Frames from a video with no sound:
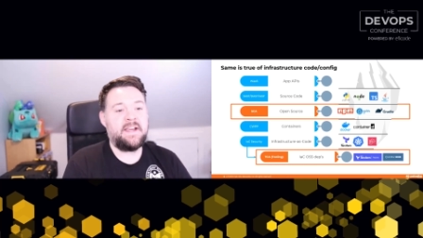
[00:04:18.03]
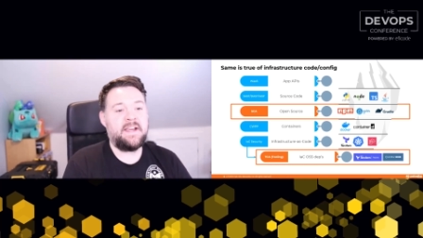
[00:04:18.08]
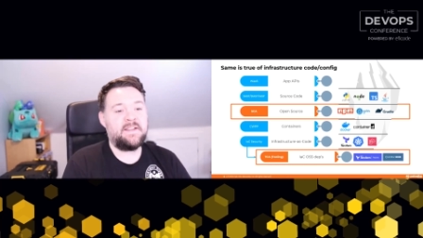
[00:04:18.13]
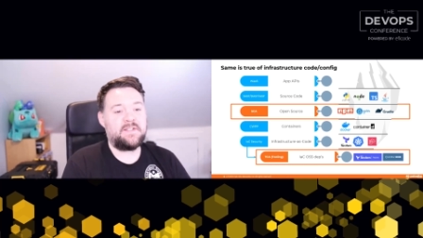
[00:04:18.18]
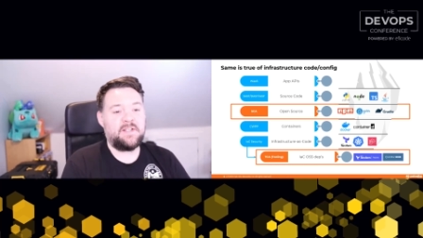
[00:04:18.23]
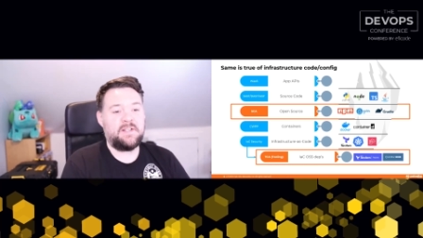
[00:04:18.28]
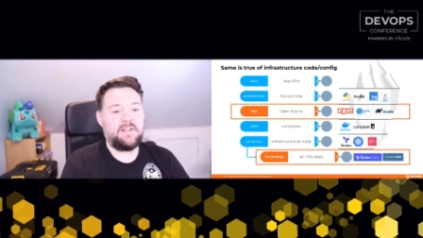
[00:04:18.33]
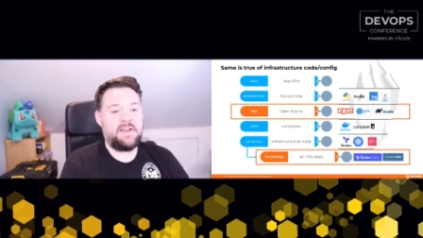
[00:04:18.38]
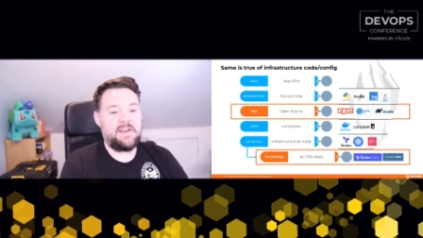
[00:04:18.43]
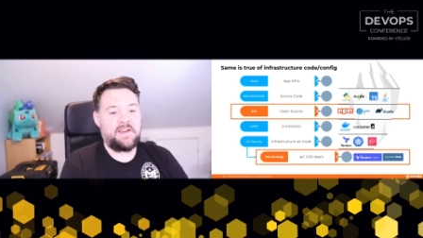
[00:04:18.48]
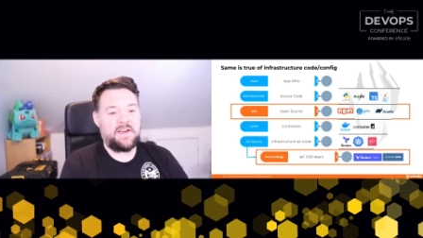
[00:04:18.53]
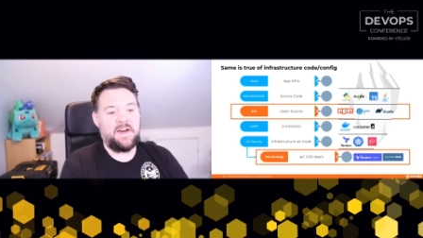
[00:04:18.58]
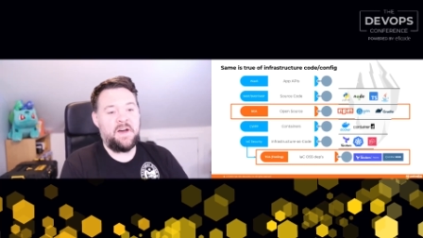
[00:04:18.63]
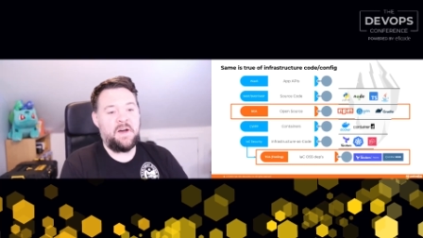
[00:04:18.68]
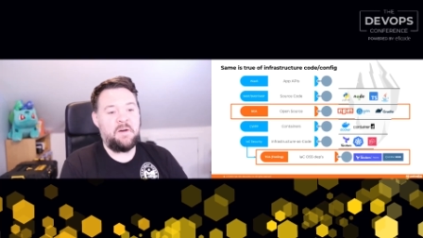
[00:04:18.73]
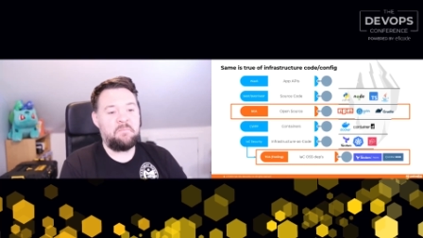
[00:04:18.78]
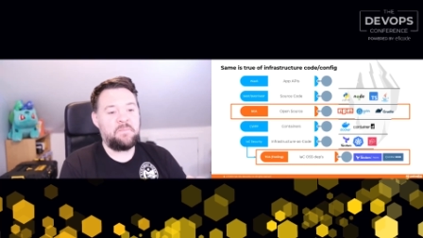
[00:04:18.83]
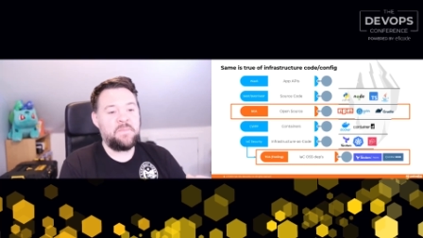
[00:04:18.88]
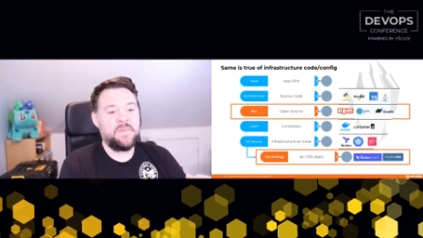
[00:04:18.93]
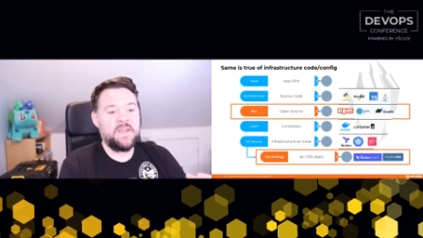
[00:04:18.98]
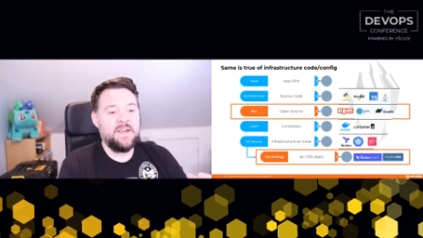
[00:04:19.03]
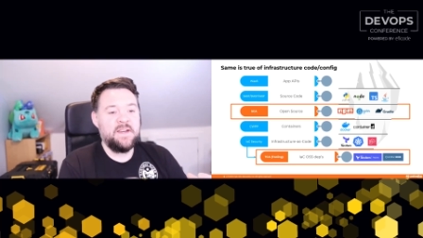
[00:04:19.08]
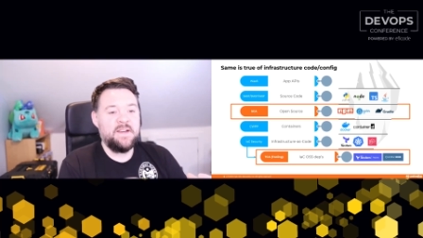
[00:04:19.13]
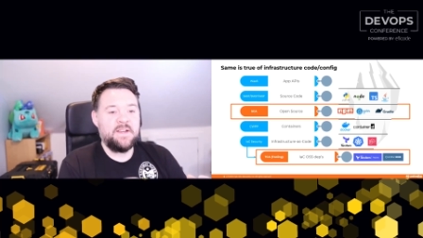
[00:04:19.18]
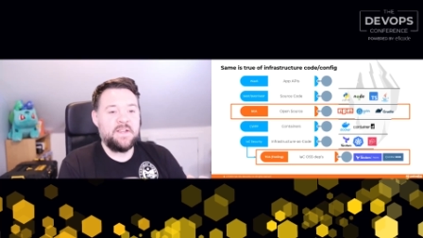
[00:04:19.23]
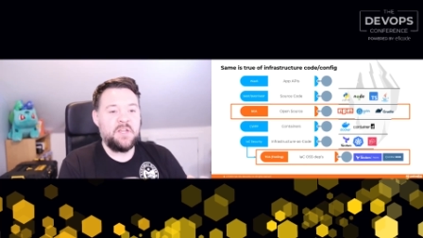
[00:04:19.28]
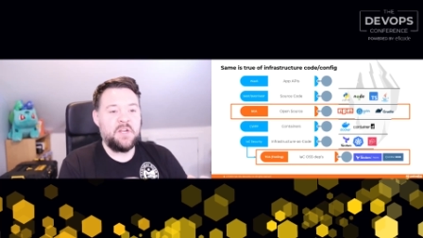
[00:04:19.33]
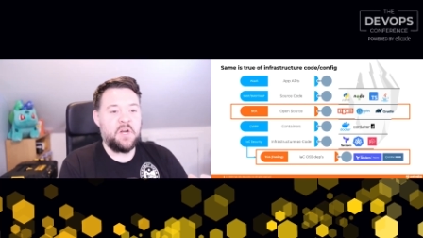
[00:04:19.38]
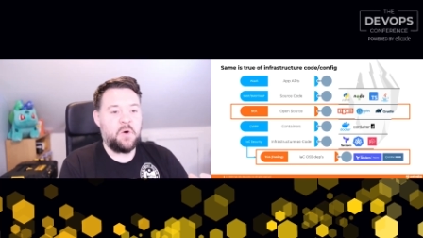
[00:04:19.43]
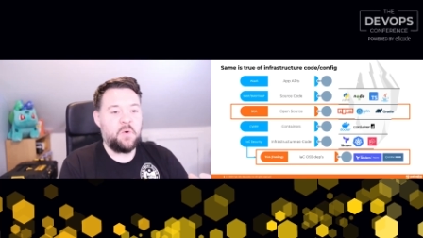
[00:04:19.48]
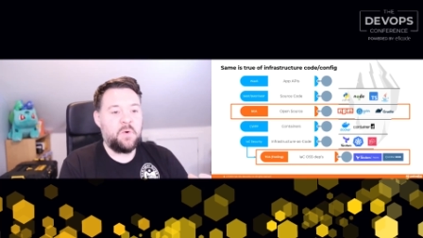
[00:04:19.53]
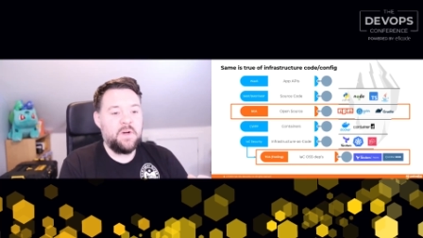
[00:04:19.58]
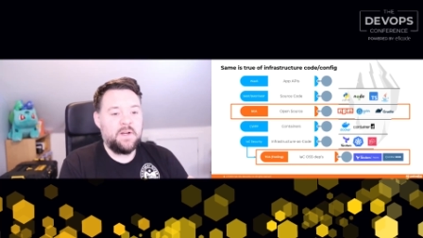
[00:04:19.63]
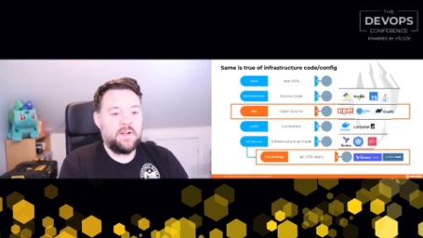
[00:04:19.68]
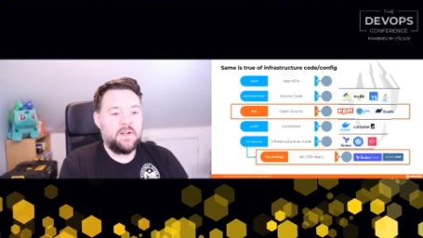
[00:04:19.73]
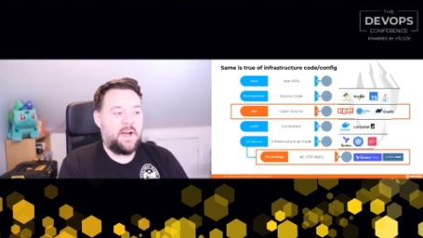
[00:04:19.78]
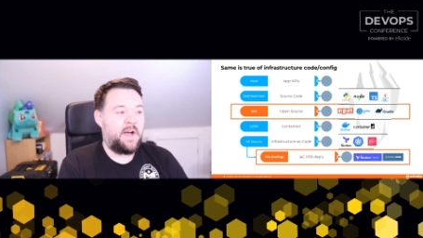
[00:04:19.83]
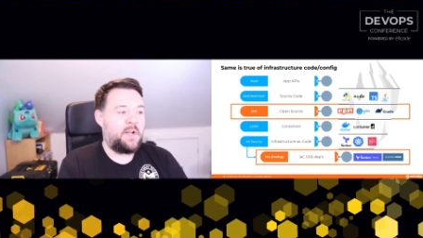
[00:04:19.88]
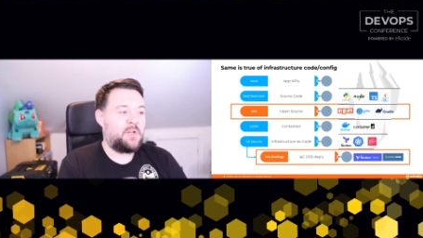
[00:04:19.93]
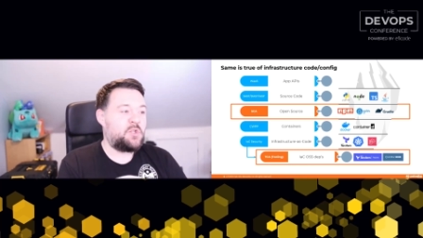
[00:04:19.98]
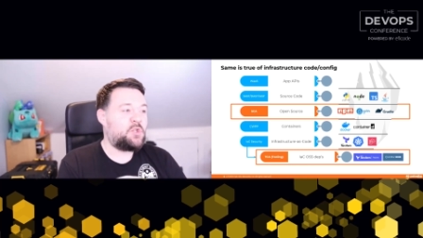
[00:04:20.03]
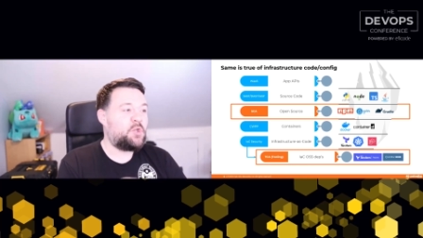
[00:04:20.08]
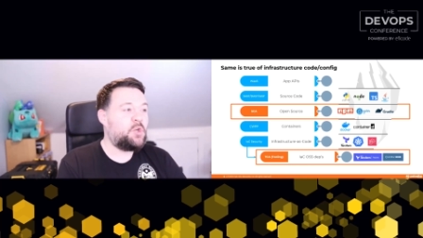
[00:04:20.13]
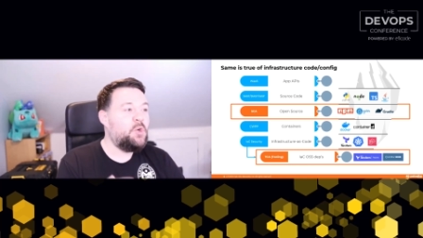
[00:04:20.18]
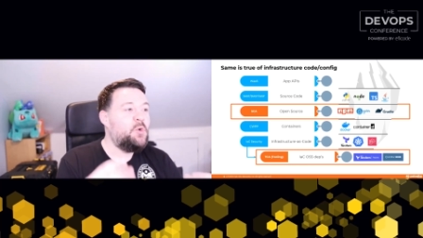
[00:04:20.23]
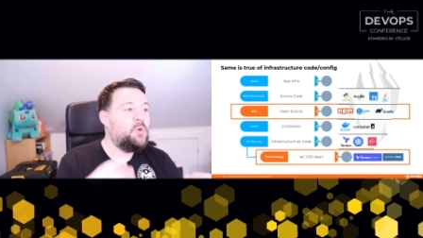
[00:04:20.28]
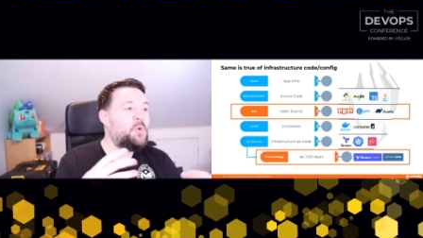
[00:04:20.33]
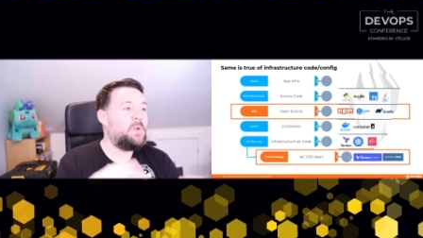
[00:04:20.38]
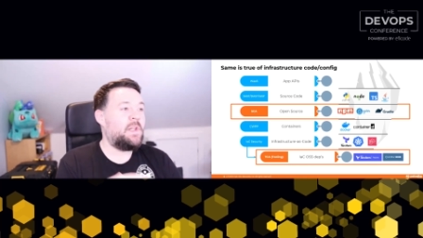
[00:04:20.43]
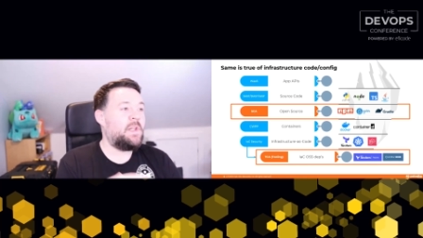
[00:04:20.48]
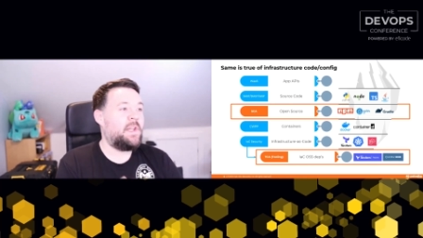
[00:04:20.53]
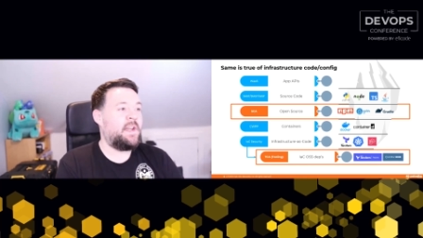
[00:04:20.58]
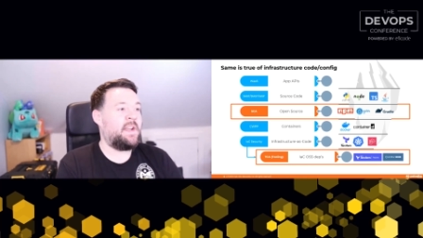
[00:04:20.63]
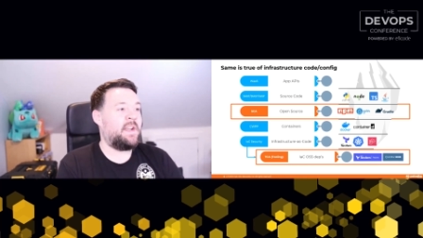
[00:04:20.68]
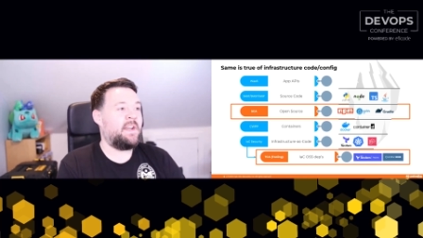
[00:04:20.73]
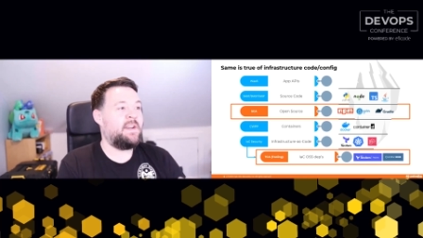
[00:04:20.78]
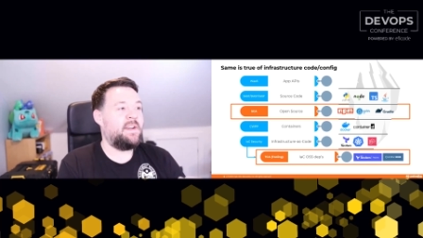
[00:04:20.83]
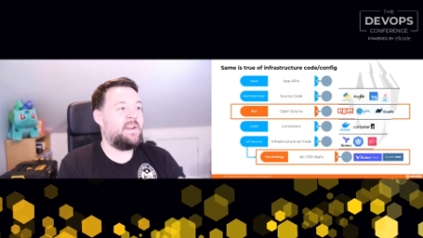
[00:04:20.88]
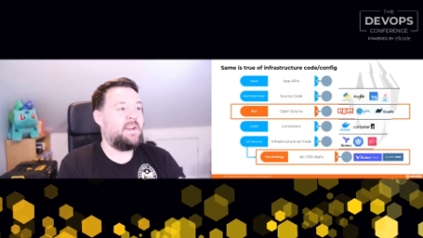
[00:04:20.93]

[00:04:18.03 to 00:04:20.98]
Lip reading: So like, a tooling